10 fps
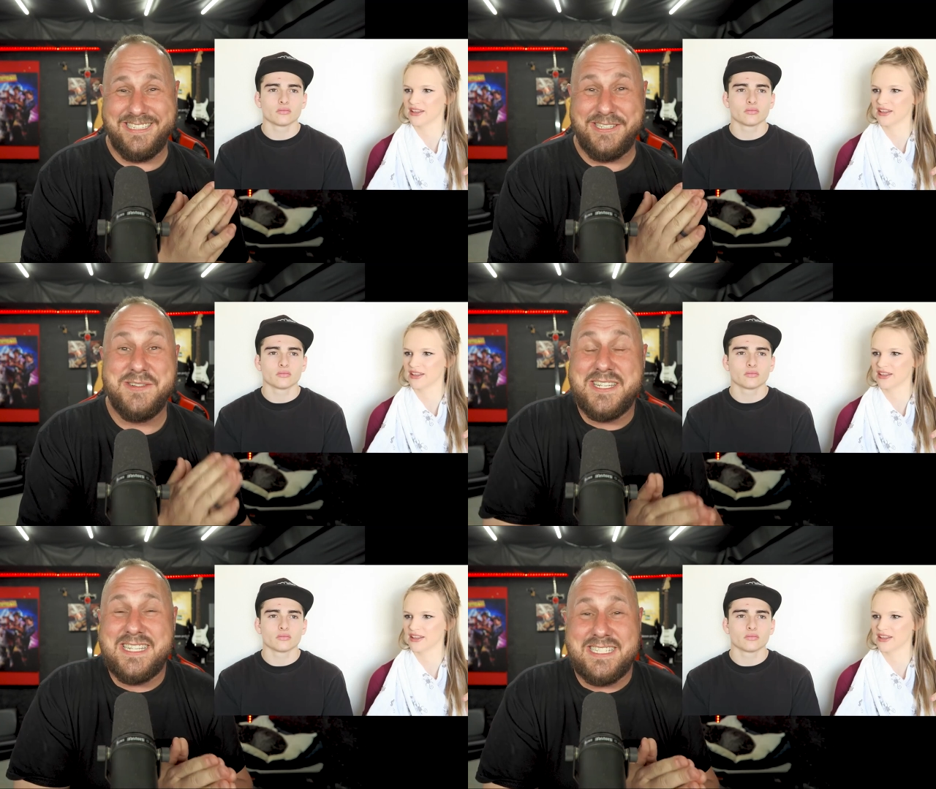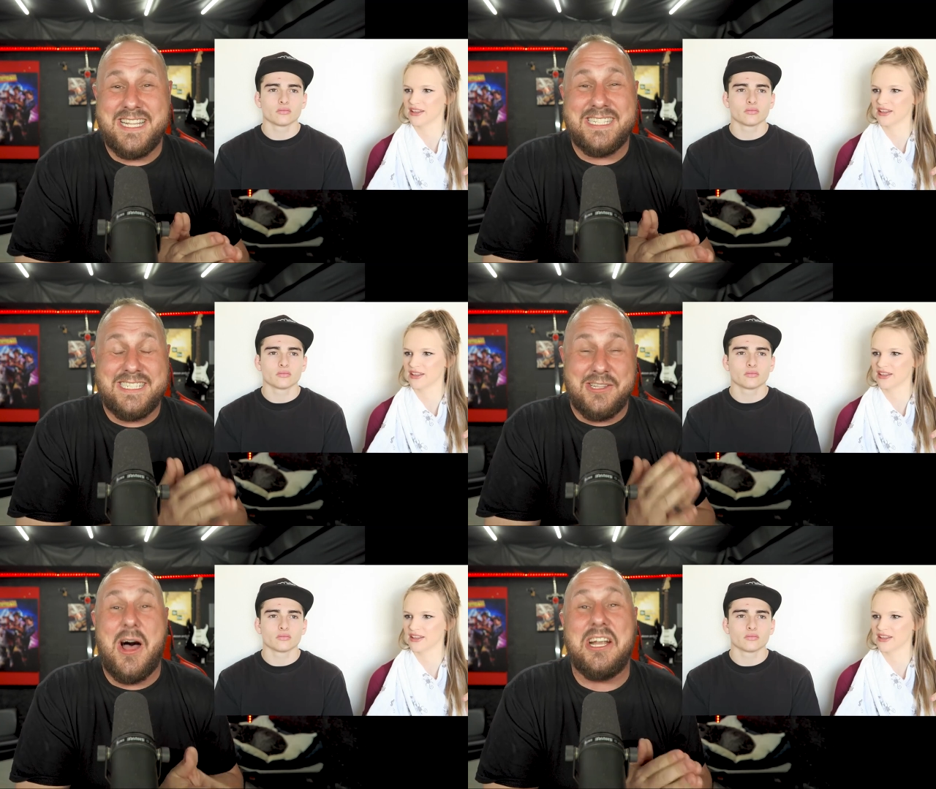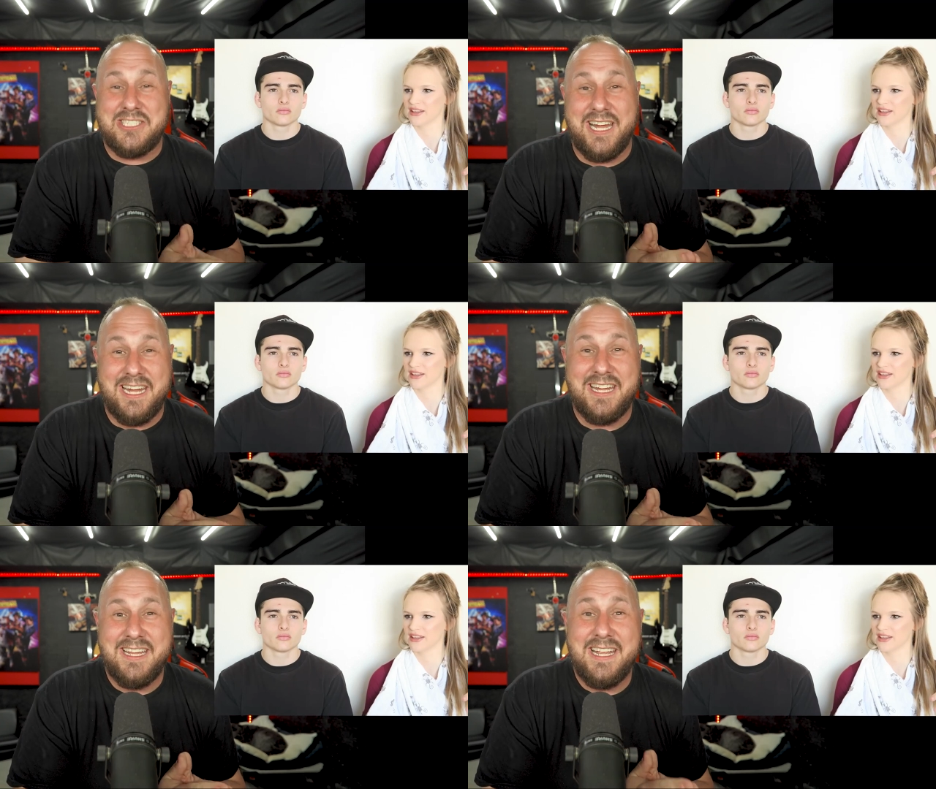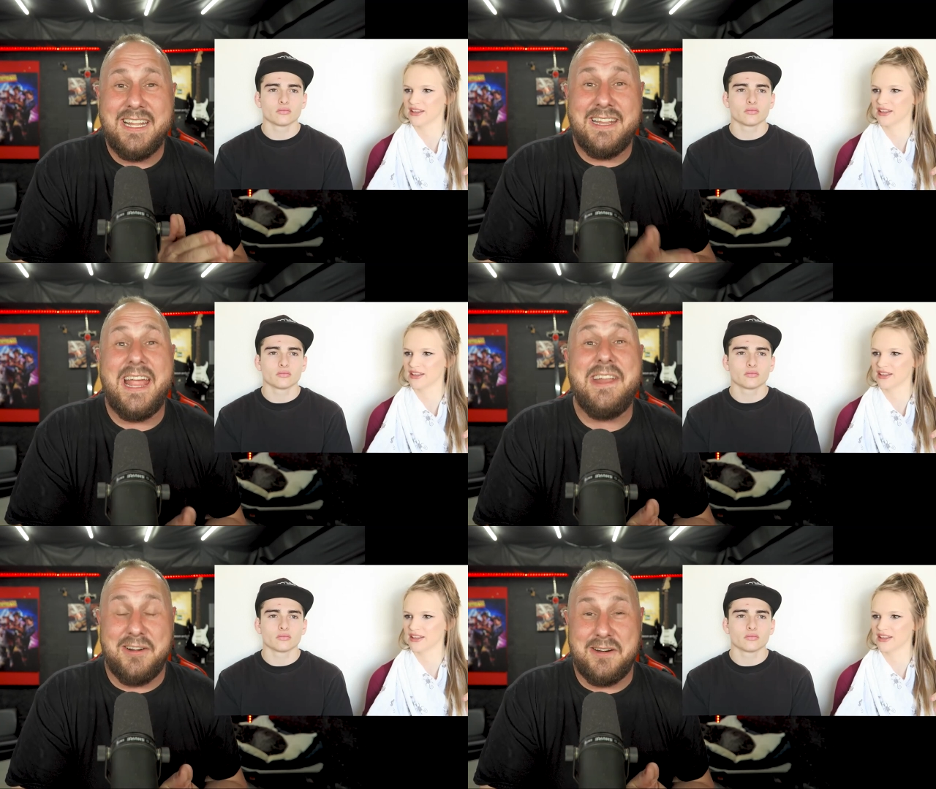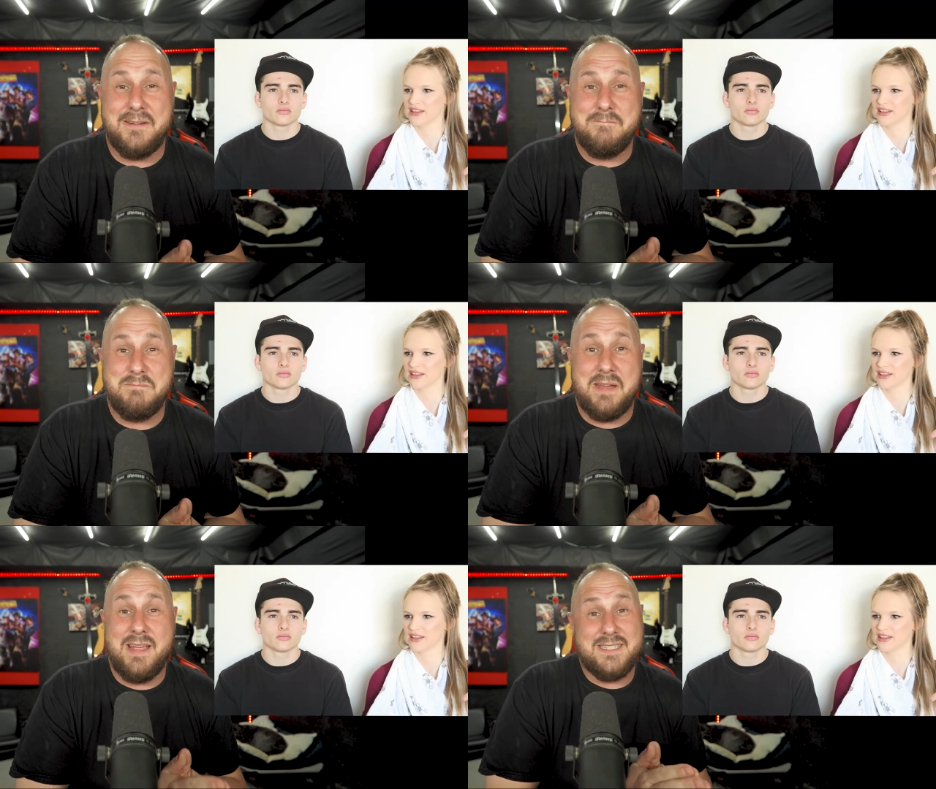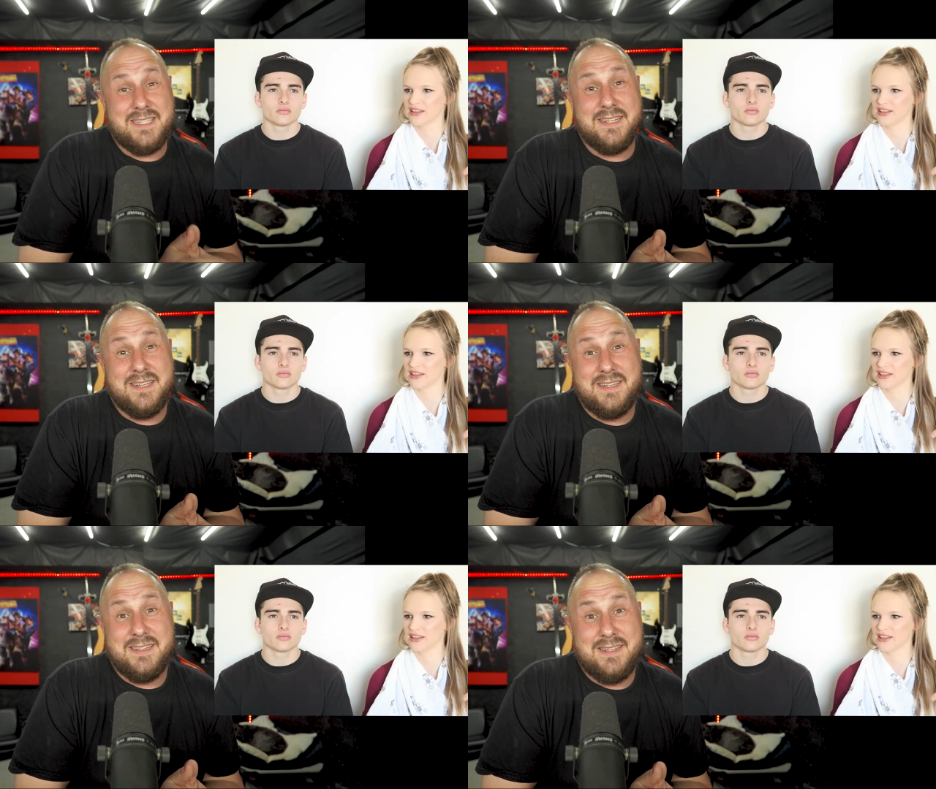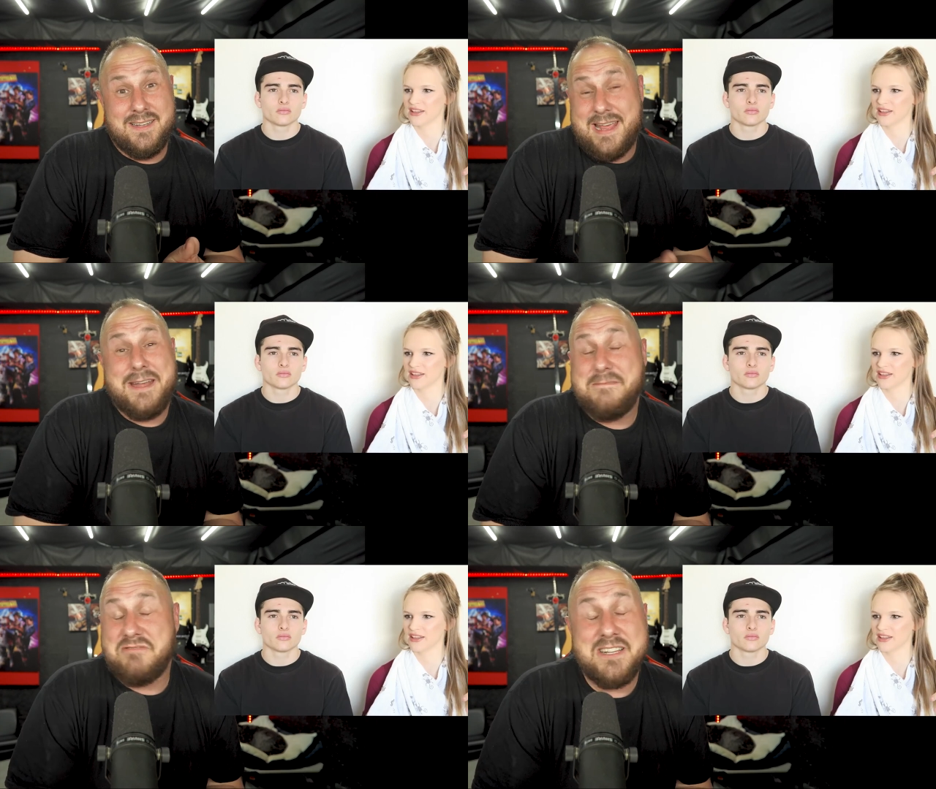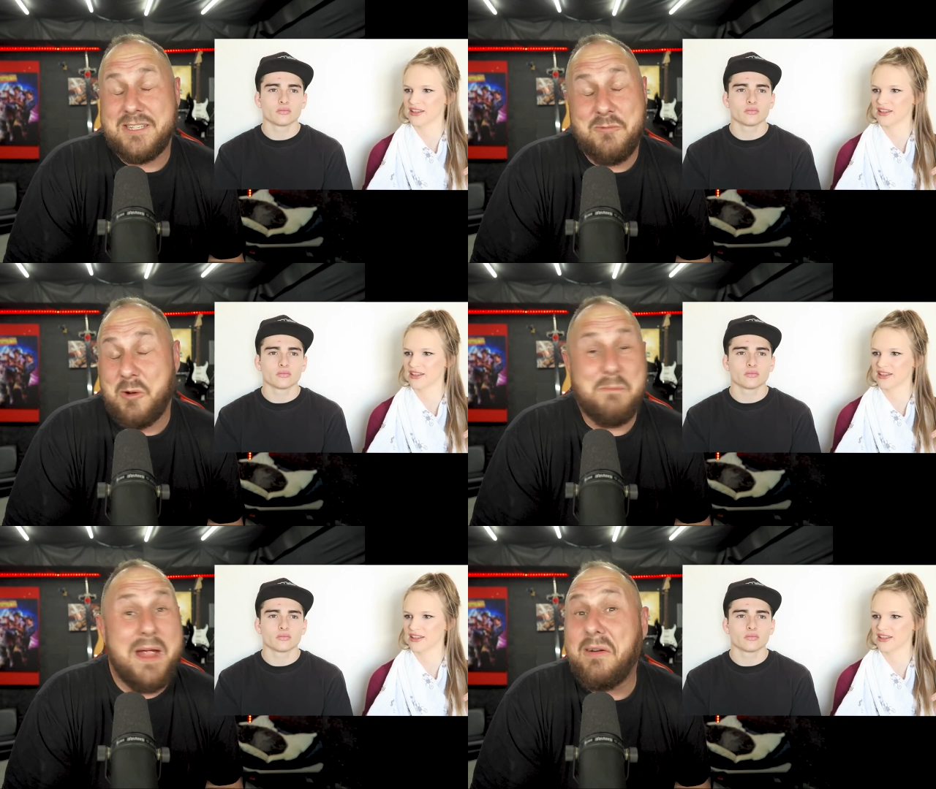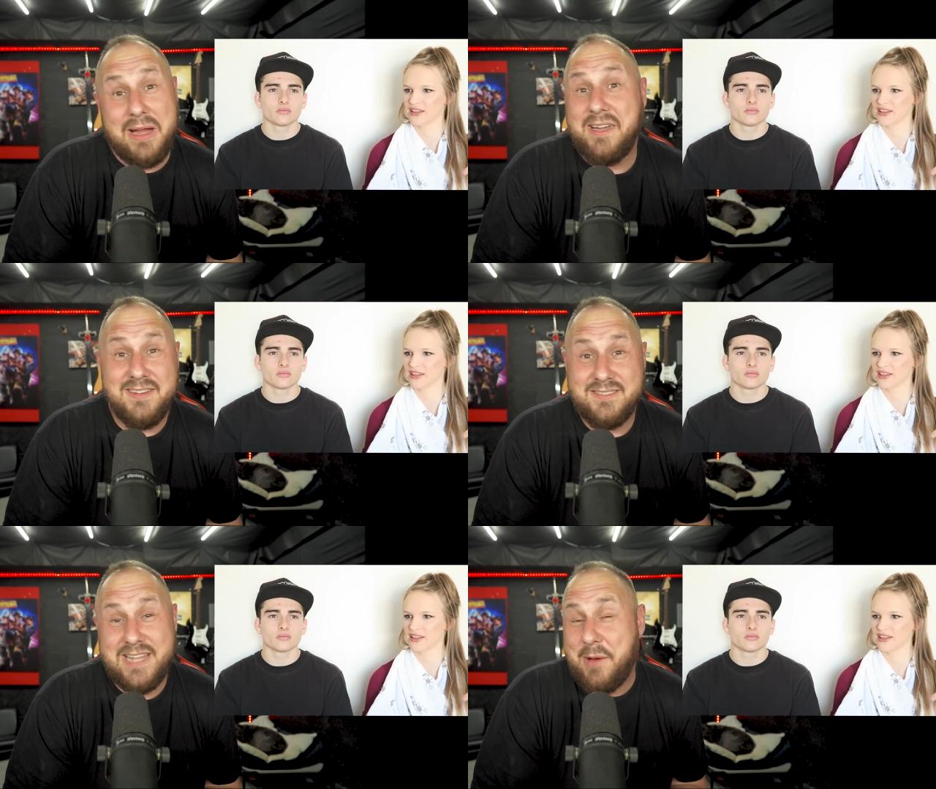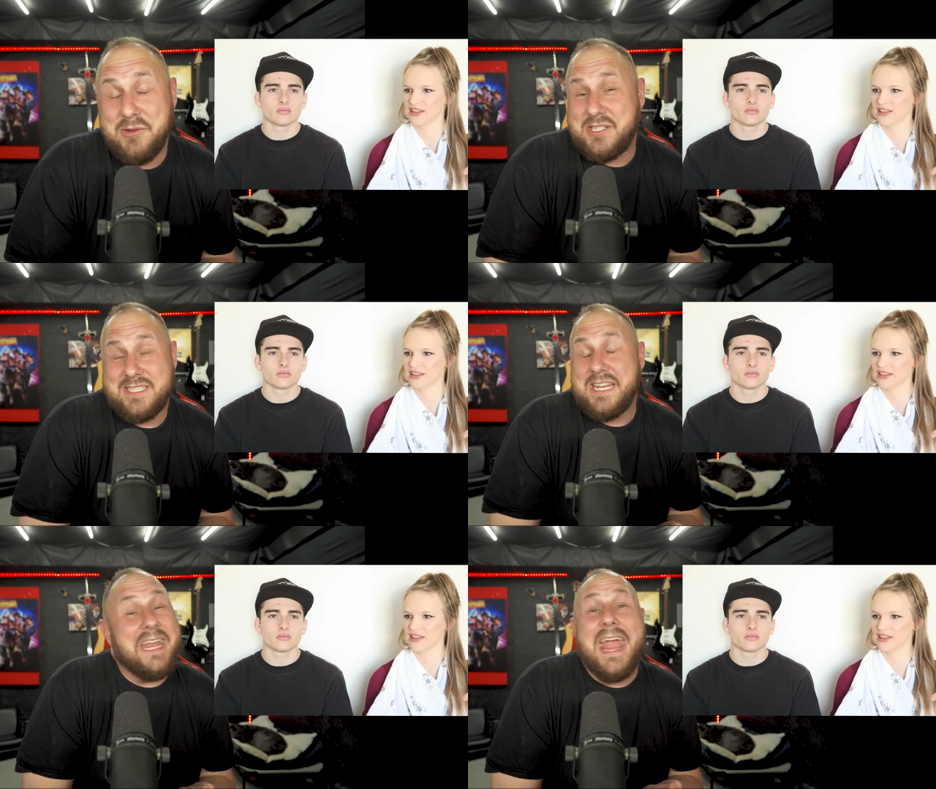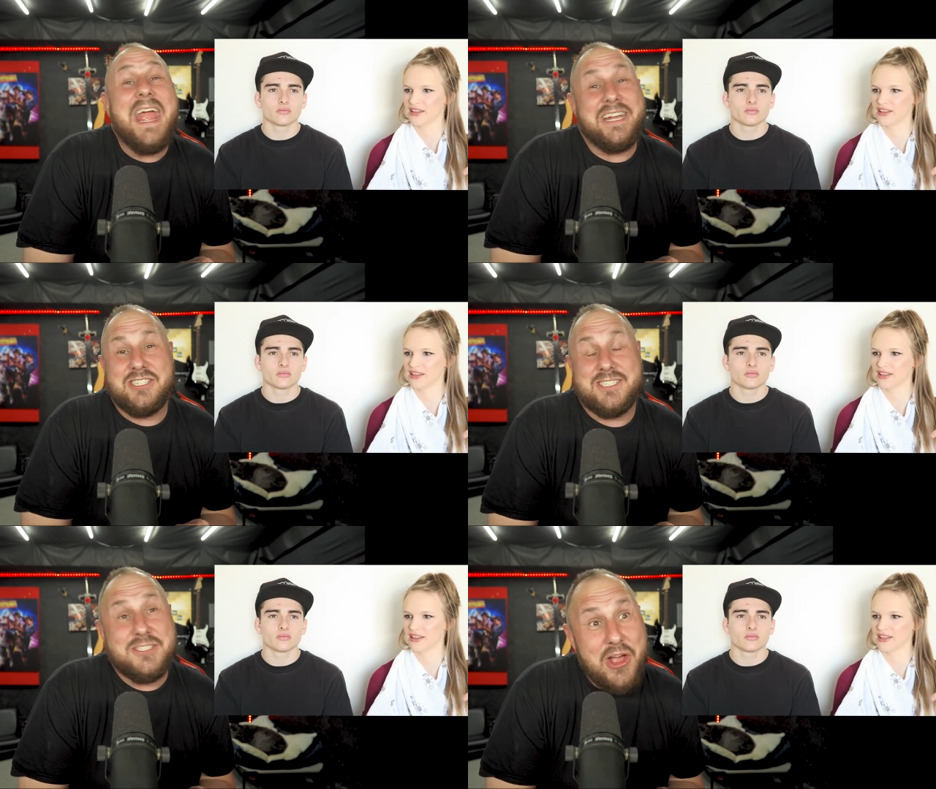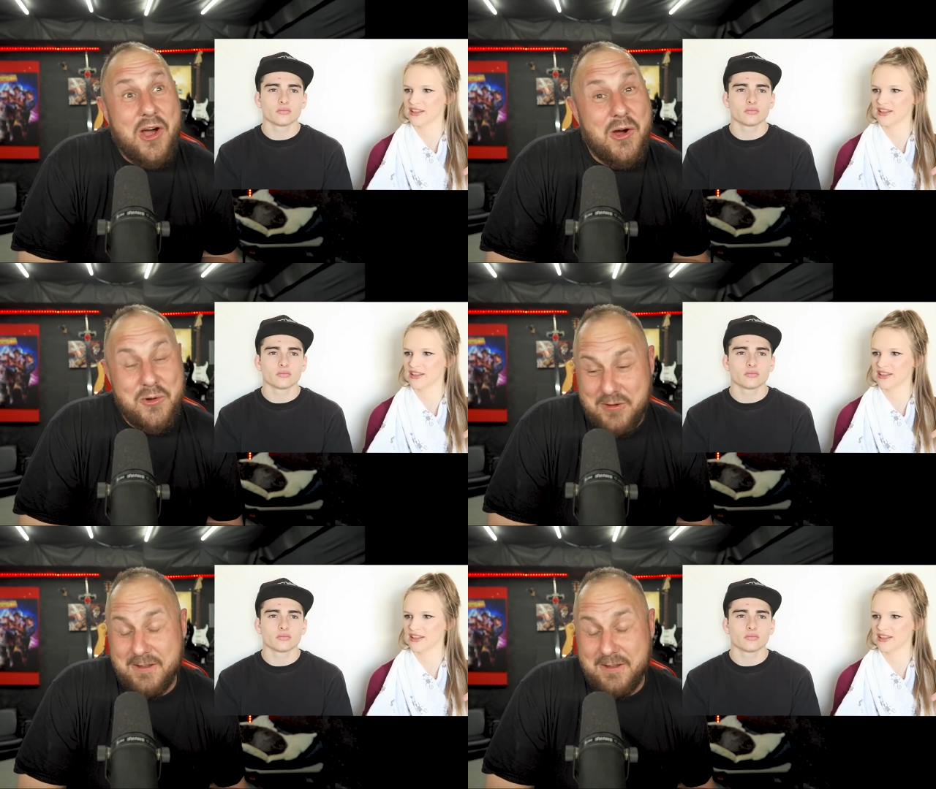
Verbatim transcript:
Speaker 1: uses this logic later because Hannah and Preston weren't married, they were just engaged. So